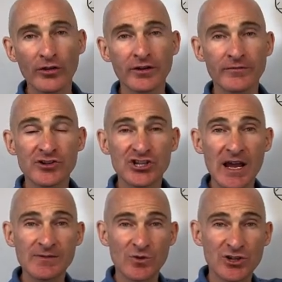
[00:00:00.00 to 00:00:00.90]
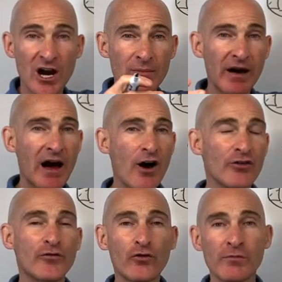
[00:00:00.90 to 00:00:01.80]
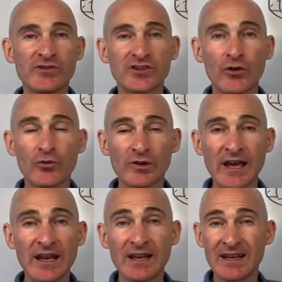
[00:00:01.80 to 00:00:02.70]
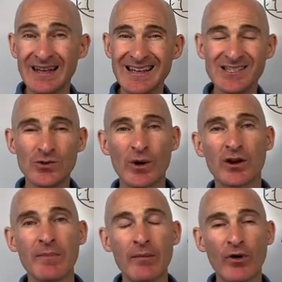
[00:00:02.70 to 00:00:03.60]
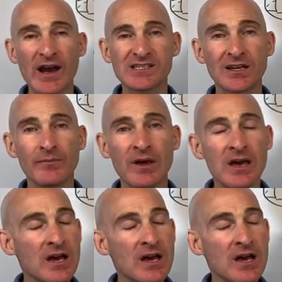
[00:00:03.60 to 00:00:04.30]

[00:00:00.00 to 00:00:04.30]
the different shapes and we talk about how the formulas are related and an easy way to memorize them.